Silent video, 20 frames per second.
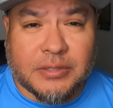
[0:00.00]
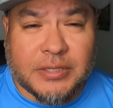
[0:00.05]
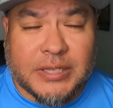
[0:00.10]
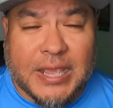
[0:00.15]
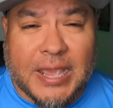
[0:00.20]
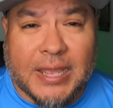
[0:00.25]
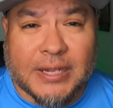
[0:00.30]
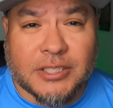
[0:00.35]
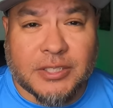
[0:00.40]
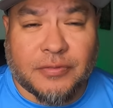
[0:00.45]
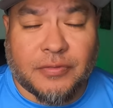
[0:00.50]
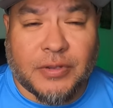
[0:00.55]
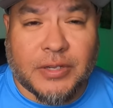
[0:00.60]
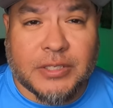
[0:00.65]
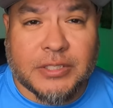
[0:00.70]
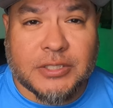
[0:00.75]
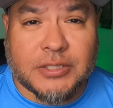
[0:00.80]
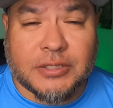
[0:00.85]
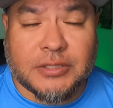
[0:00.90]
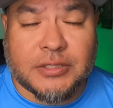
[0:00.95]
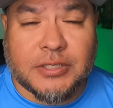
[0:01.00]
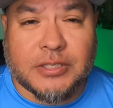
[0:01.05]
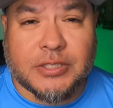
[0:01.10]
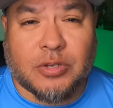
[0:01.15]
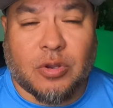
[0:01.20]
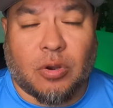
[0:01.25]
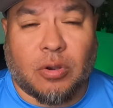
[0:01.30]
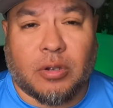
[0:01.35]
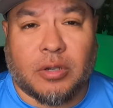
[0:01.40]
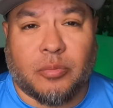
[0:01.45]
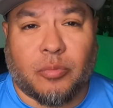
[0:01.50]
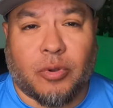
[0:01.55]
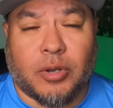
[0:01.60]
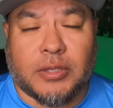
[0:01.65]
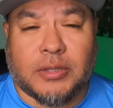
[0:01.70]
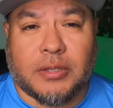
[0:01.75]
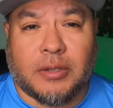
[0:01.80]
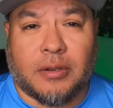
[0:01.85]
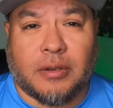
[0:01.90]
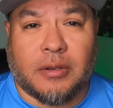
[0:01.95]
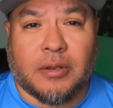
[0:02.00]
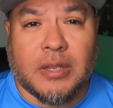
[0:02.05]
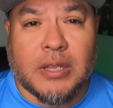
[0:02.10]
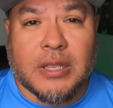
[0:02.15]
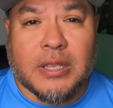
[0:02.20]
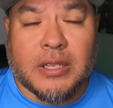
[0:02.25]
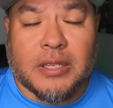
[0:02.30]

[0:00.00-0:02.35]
catch fish and discard them right there.